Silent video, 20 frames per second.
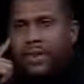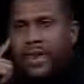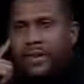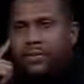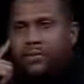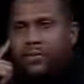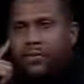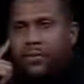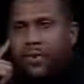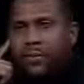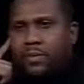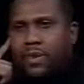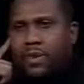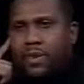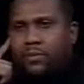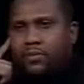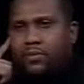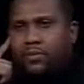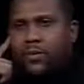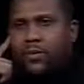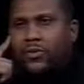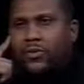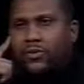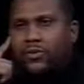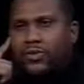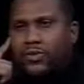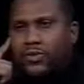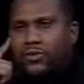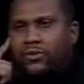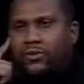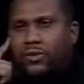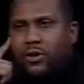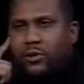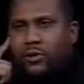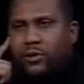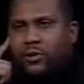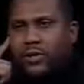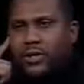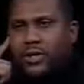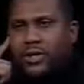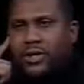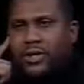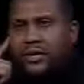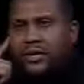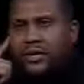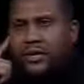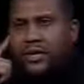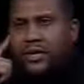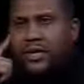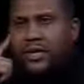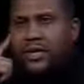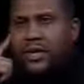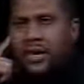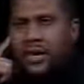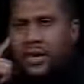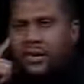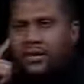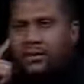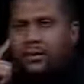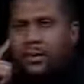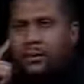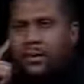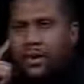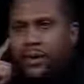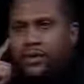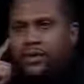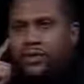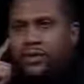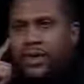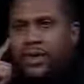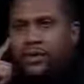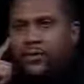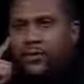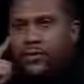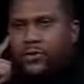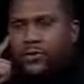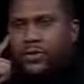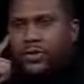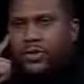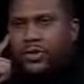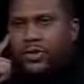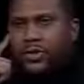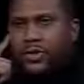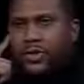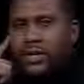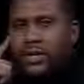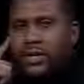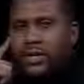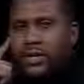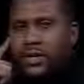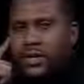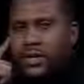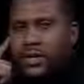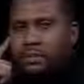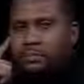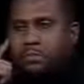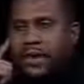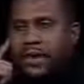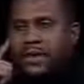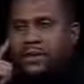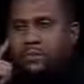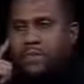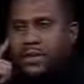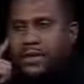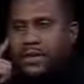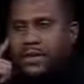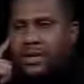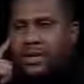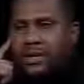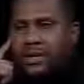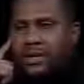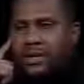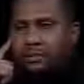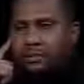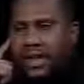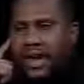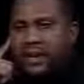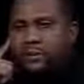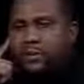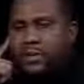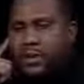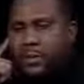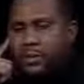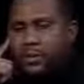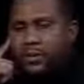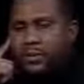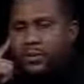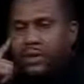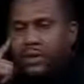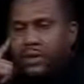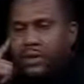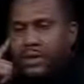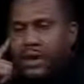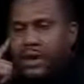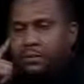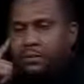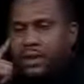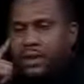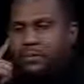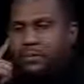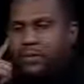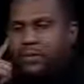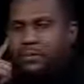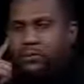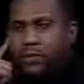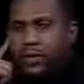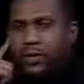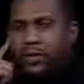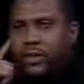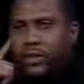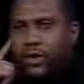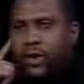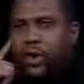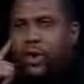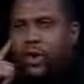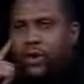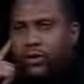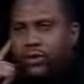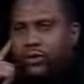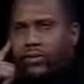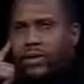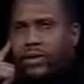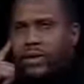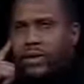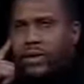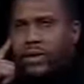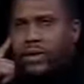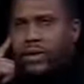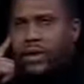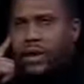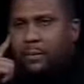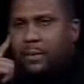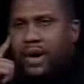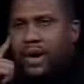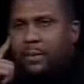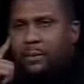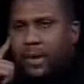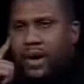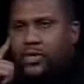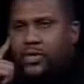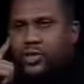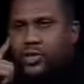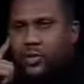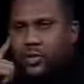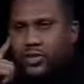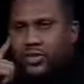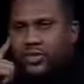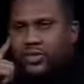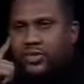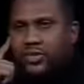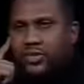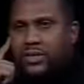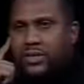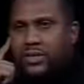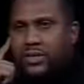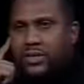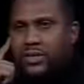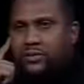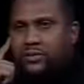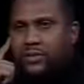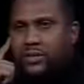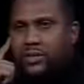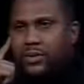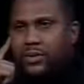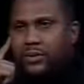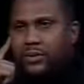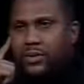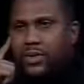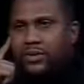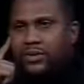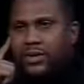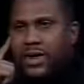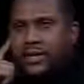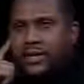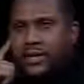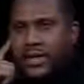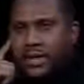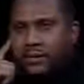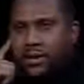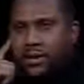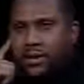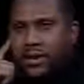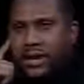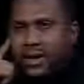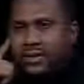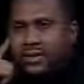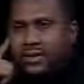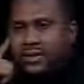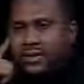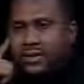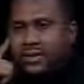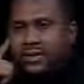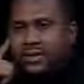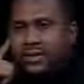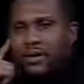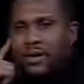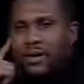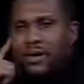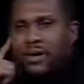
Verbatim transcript: After all of my, after all those years and all those kids, and I saw my parents get divorced, uh, it made me, it backed me up a little bit and kind of made me really think harder about my choice um, when I decided to get married and have kids.